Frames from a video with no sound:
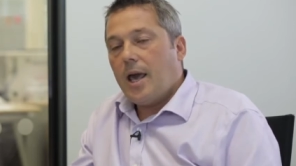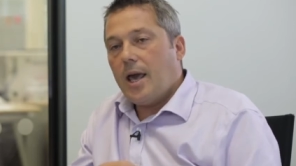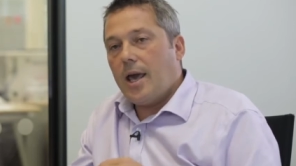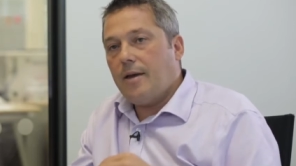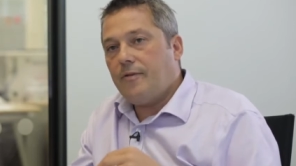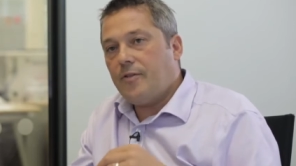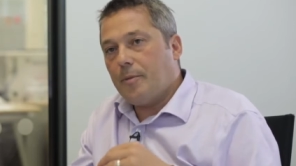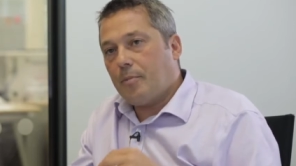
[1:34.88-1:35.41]

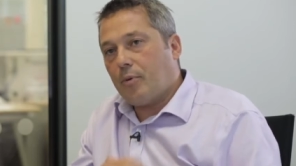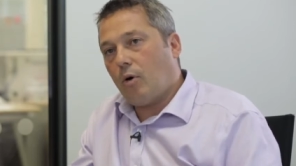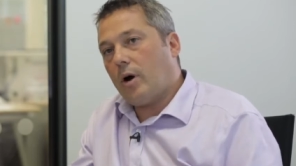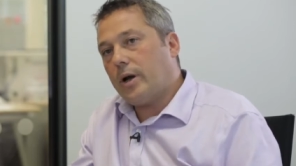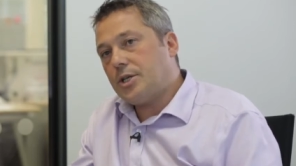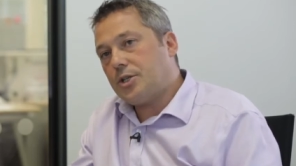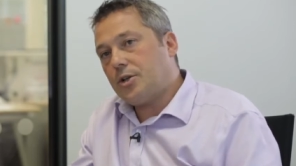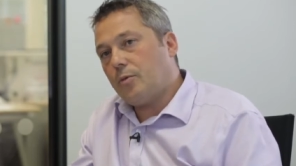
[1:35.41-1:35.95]
if the
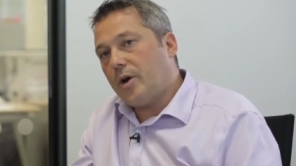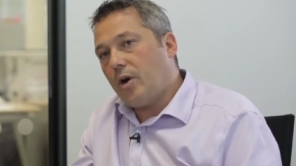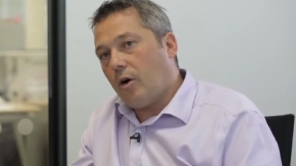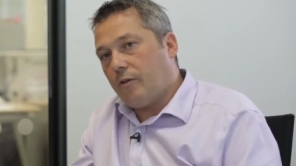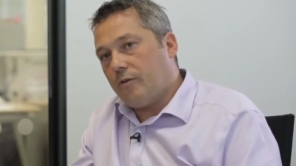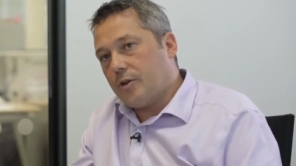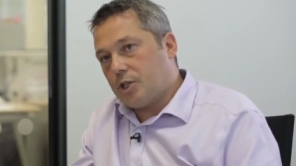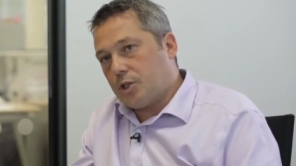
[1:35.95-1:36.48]
price that we
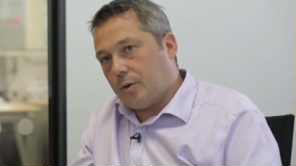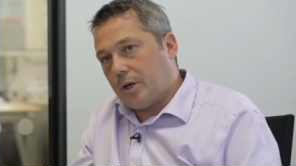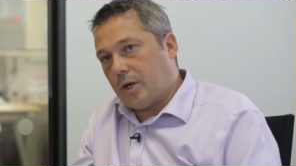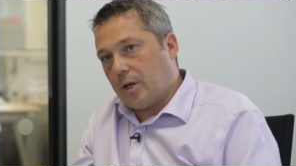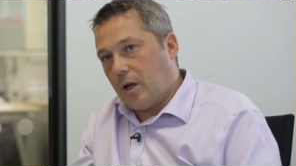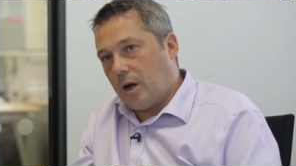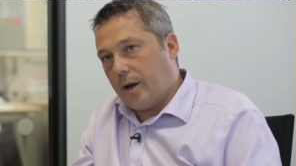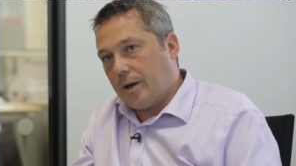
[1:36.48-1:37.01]
offered to a
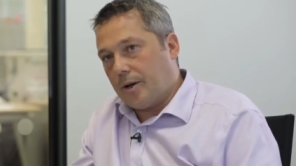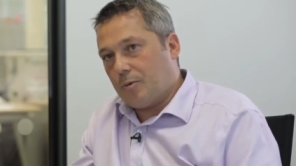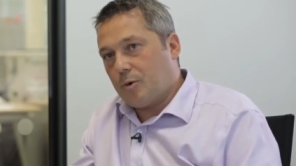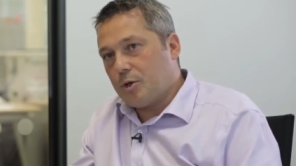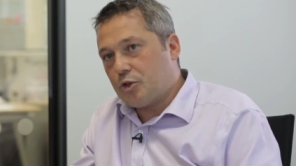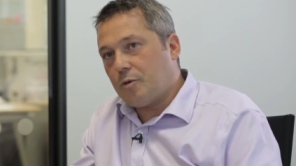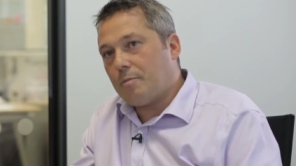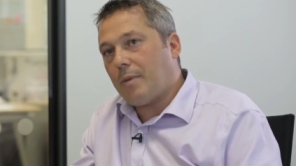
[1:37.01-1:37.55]
client
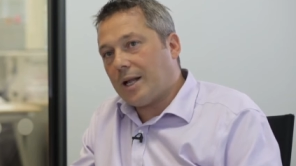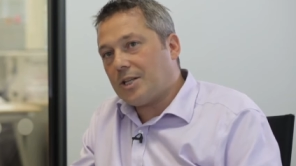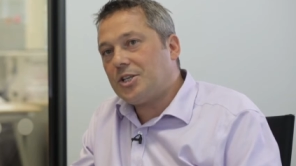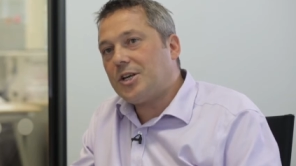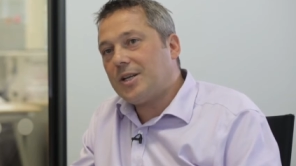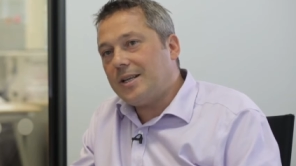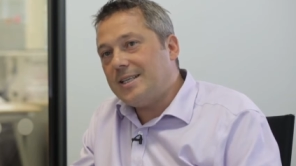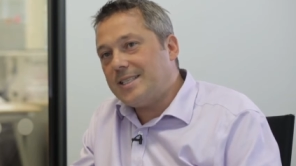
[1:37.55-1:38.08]
was
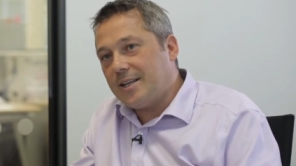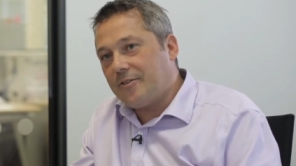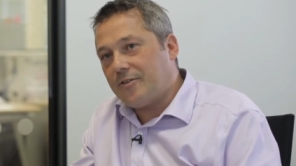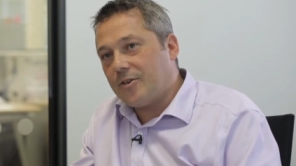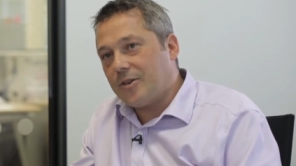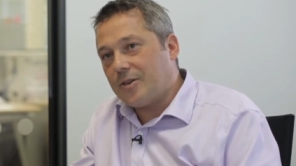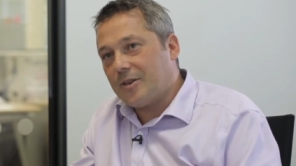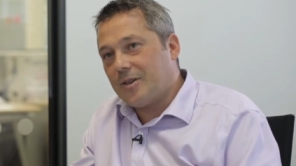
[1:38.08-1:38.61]
dramatically
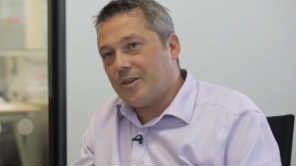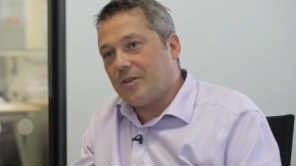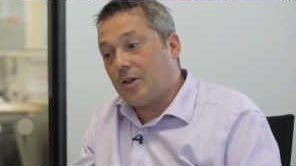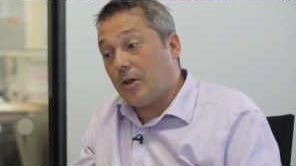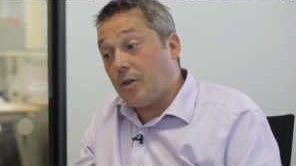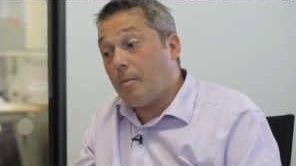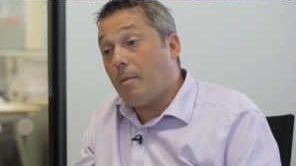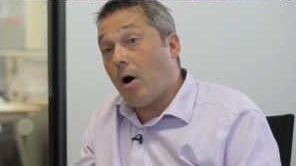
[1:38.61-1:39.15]
different
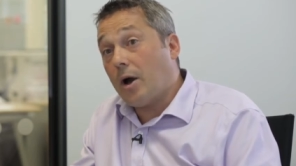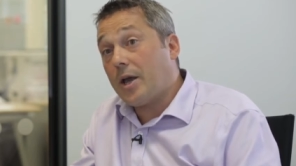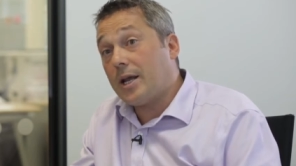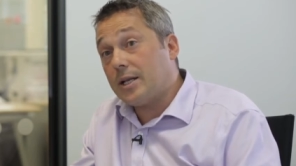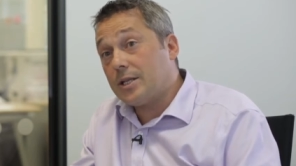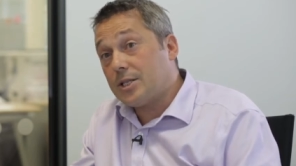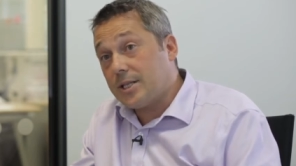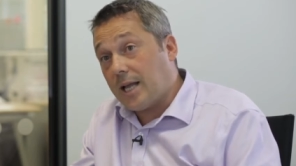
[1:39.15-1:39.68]
than the
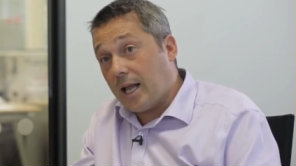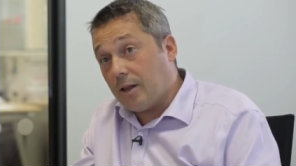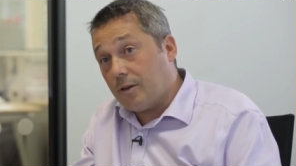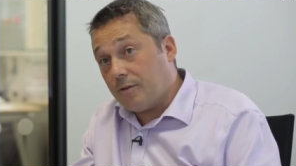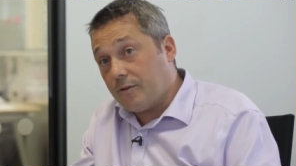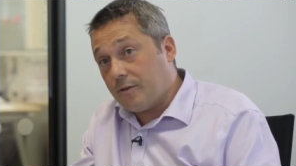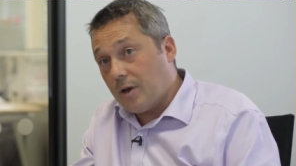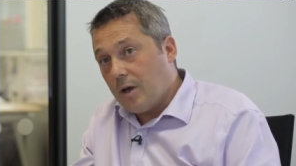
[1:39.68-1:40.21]
market
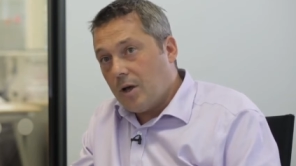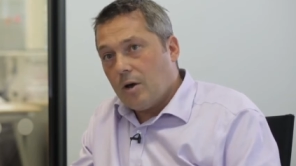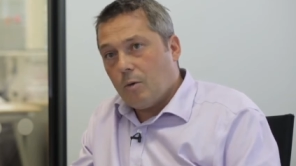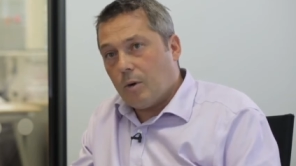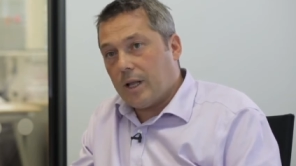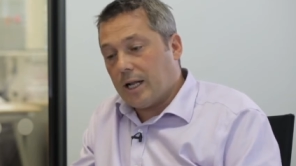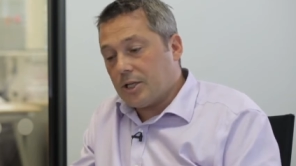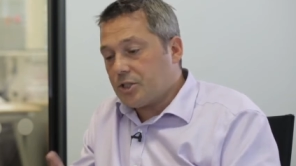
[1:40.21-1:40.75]
itself,
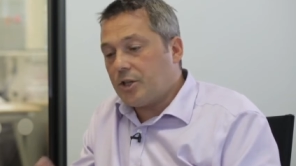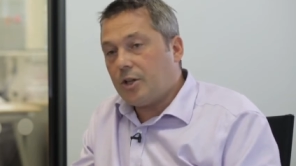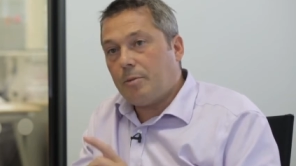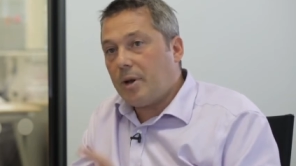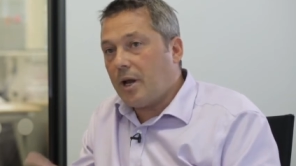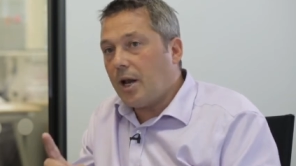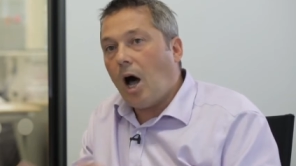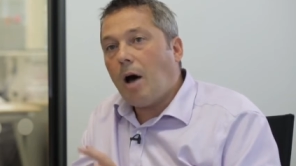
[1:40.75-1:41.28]
well, actually, there'd
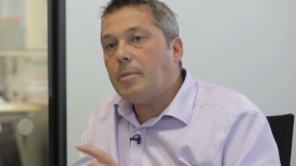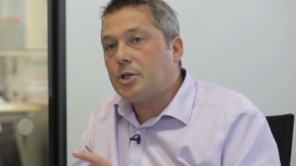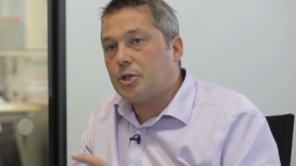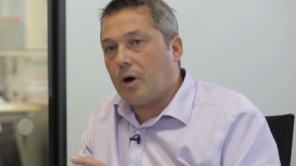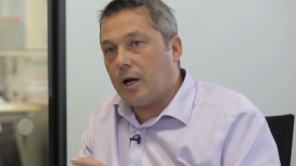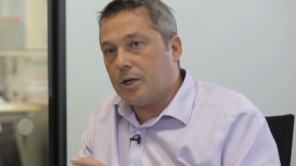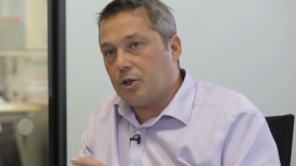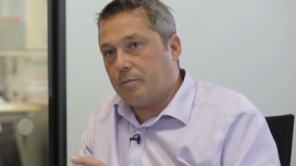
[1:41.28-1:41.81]
be an
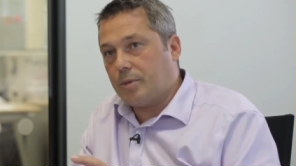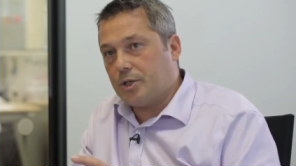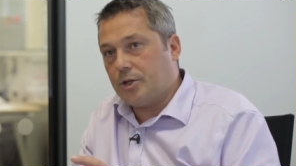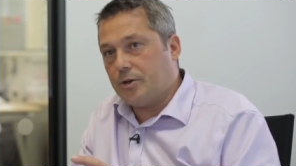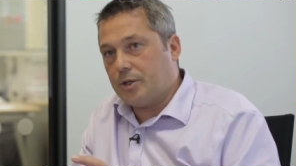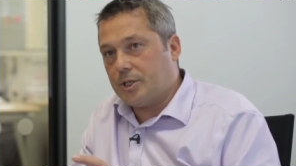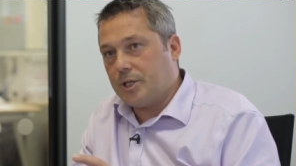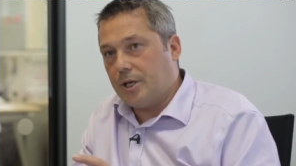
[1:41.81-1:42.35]
arbitrage
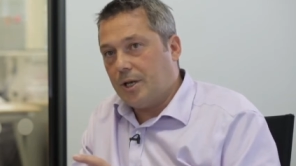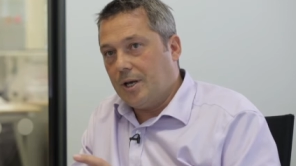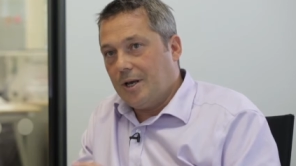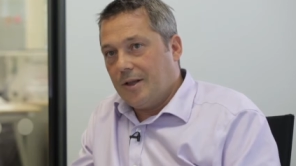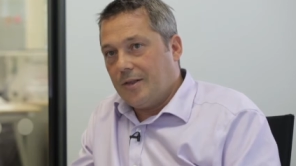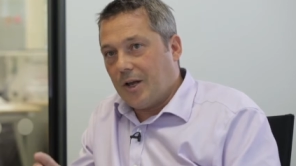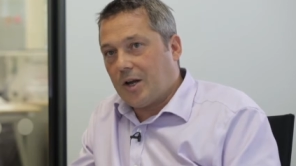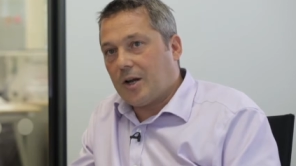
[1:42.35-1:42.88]
opportunity.
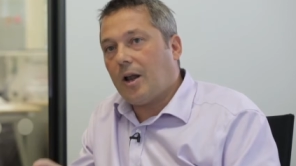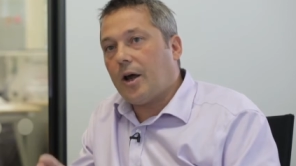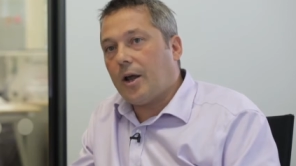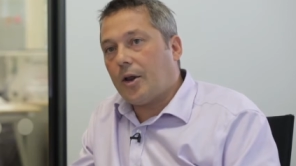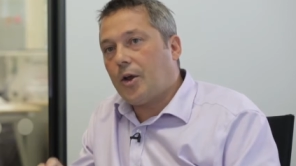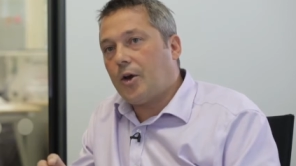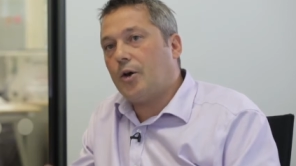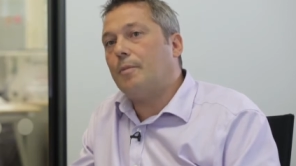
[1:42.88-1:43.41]
The
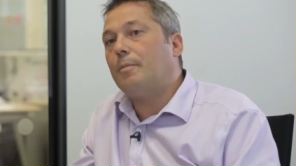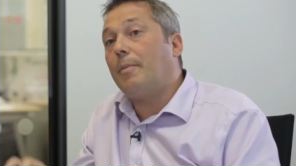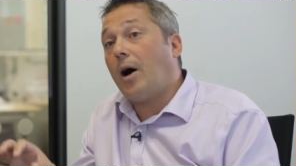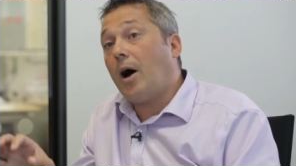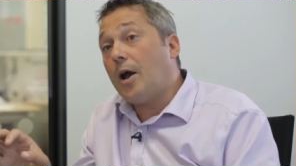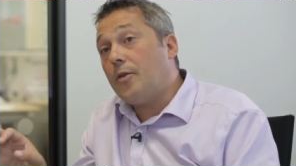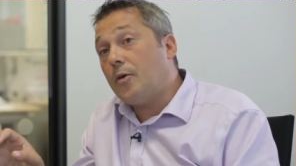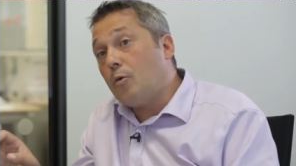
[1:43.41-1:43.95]
client could
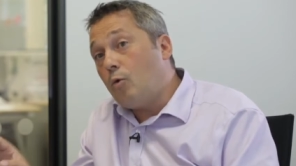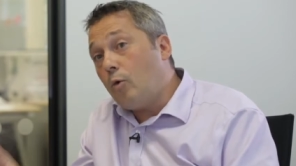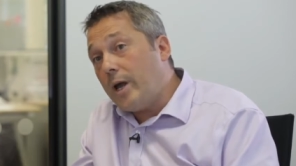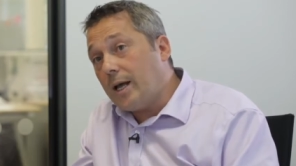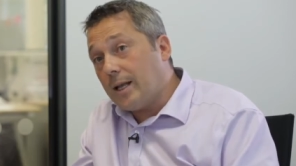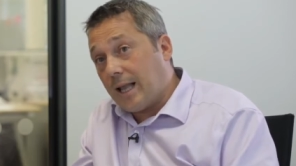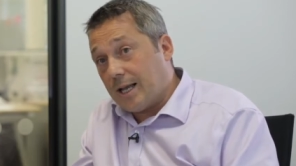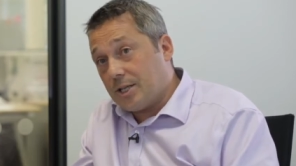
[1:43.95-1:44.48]
buy the
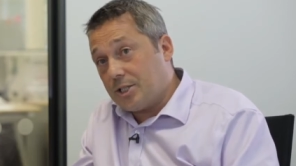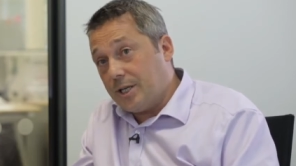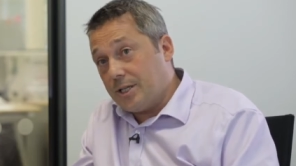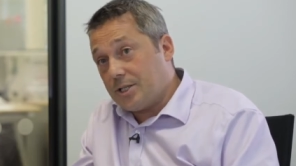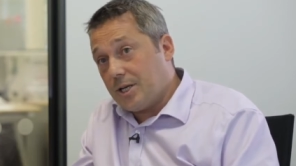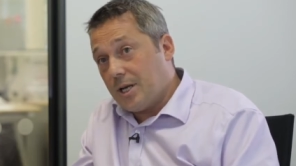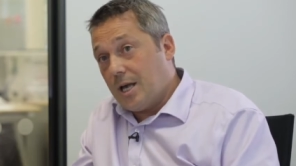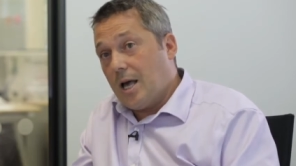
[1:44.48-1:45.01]
real
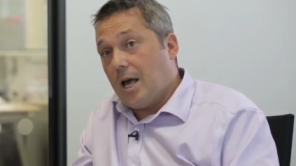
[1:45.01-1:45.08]
asset